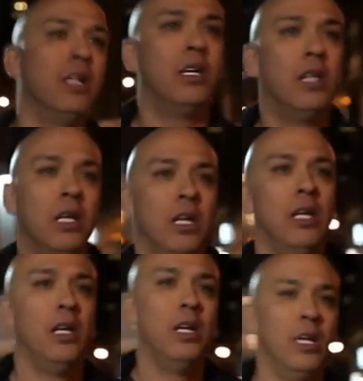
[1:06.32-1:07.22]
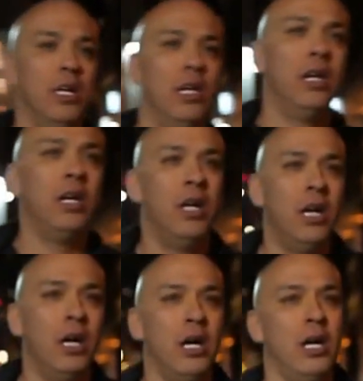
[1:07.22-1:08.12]
I get to this plate,
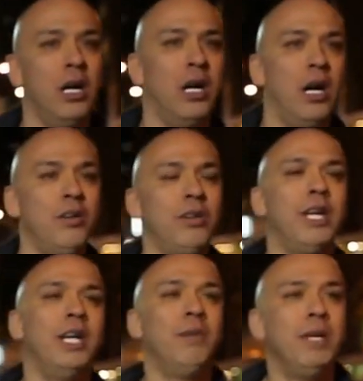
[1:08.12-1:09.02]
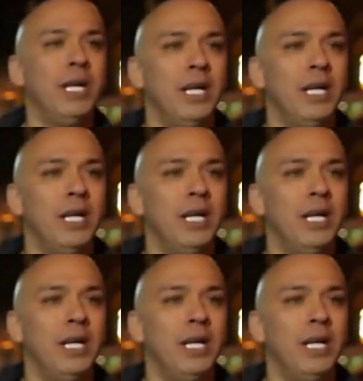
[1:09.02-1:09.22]
53rd and 6th, you know what's there? A